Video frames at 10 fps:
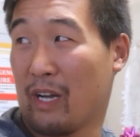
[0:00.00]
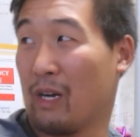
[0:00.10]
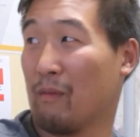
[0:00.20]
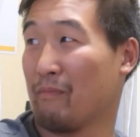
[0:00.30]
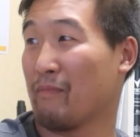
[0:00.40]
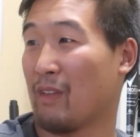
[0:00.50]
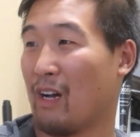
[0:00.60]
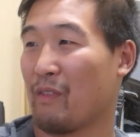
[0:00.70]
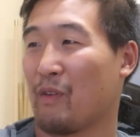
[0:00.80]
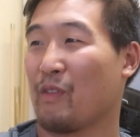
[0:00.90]
now,
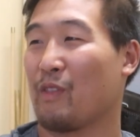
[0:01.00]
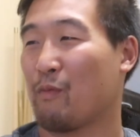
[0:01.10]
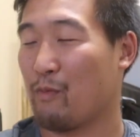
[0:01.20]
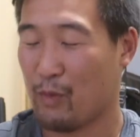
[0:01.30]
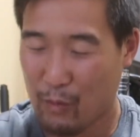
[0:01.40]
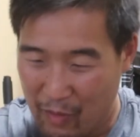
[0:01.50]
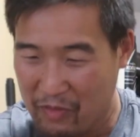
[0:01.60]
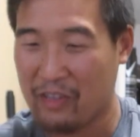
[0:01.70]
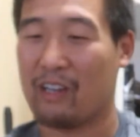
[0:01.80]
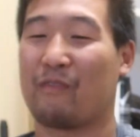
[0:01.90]
the one
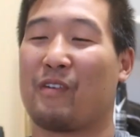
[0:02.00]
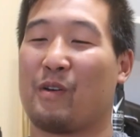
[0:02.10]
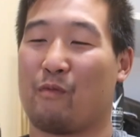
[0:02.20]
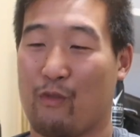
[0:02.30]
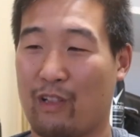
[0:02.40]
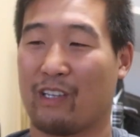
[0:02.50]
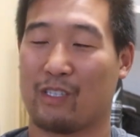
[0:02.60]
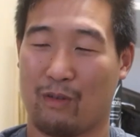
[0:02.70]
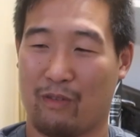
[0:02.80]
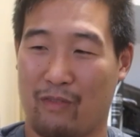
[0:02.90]
thing I find really
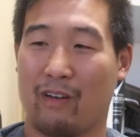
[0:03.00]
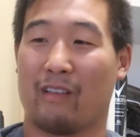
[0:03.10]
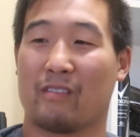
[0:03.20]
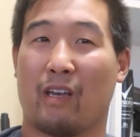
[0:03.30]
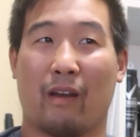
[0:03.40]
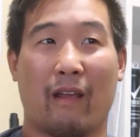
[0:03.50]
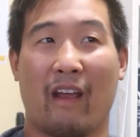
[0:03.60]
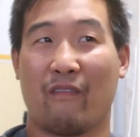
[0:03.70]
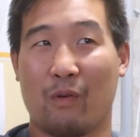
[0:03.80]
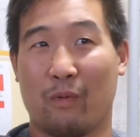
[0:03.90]
extremely funny is that
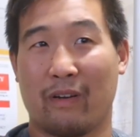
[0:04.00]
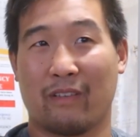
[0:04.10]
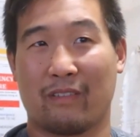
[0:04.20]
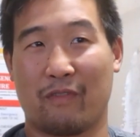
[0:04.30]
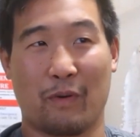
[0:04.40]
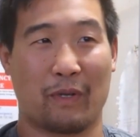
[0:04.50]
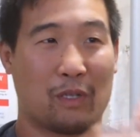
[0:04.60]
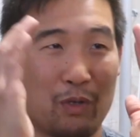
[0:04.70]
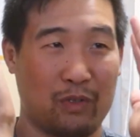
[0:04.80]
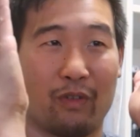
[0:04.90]
everyone is very
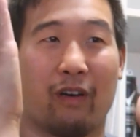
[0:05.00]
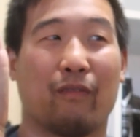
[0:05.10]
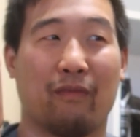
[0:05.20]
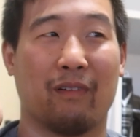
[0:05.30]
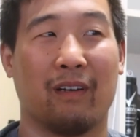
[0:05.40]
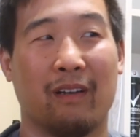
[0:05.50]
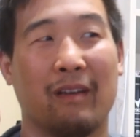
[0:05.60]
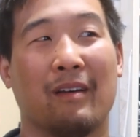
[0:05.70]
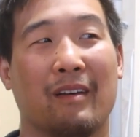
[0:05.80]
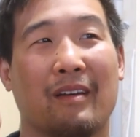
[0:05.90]
closed off,
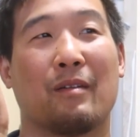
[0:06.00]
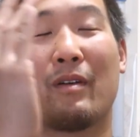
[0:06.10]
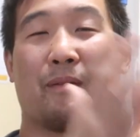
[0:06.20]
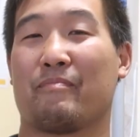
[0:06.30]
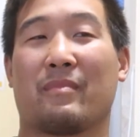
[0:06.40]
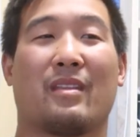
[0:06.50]
right?